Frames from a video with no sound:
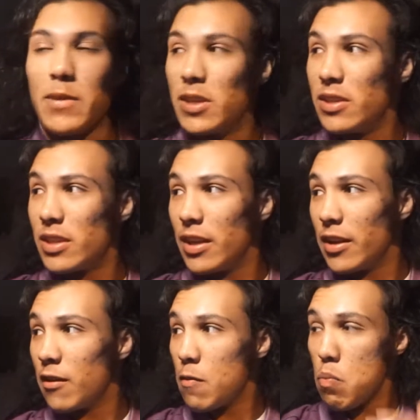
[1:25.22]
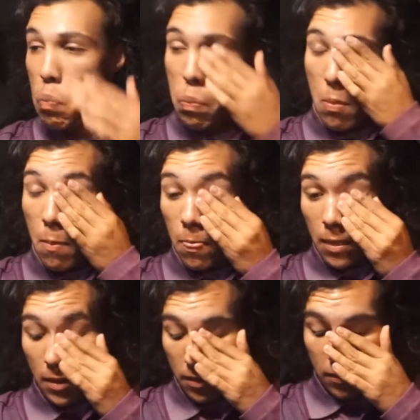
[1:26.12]
So it's like,
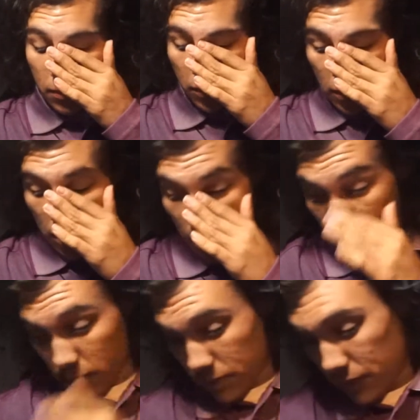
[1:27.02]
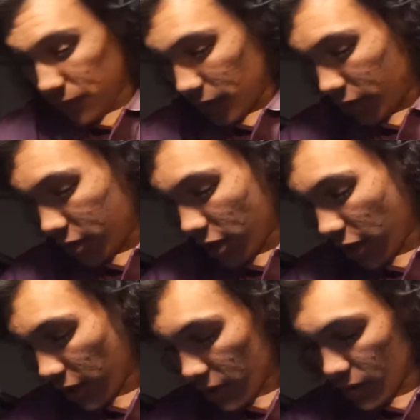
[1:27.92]
what the heck? It's
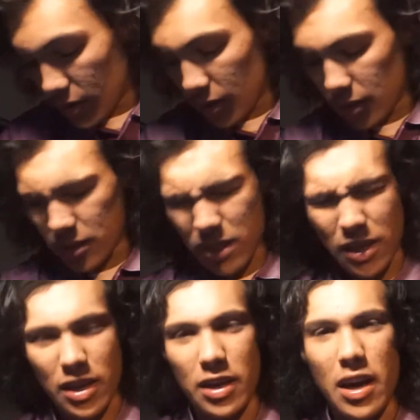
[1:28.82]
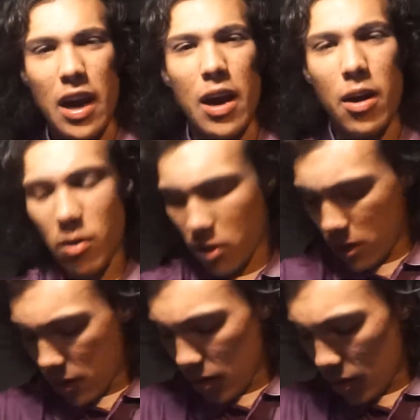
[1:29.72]
shaking. It's like an
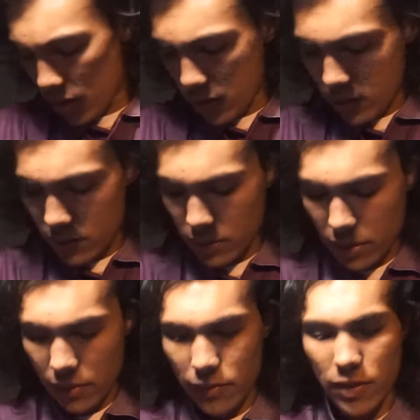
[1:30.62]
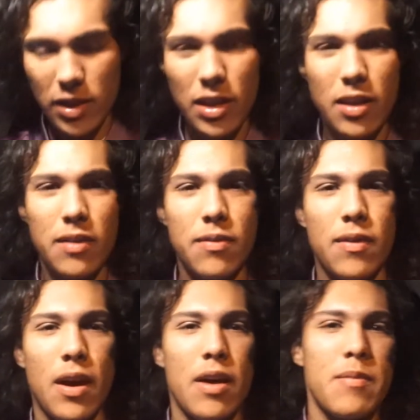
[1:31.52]
hour, like
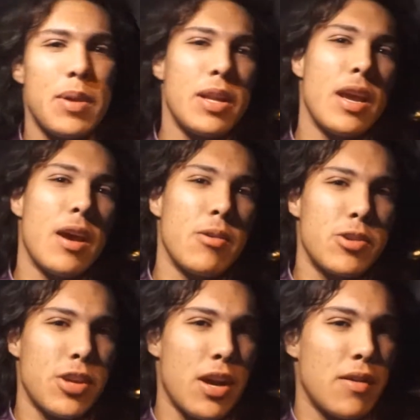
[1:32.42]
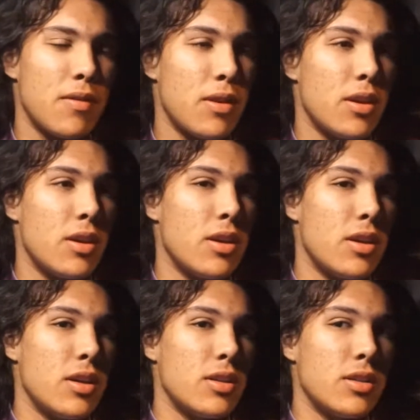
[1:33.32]
55 minute hour drive
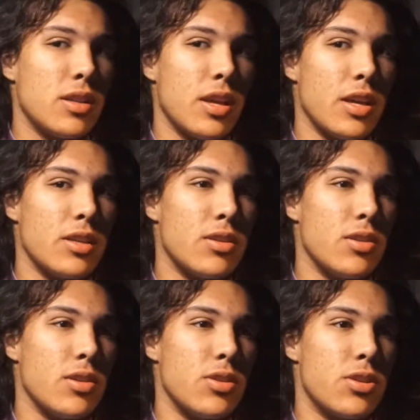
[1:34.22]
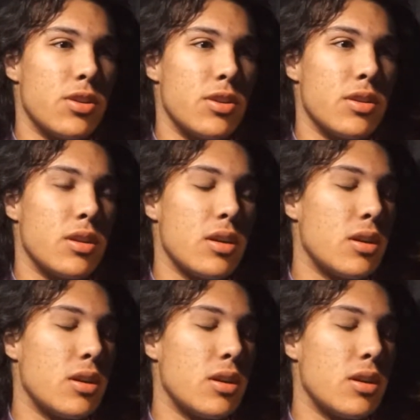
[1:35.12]
to get to the church.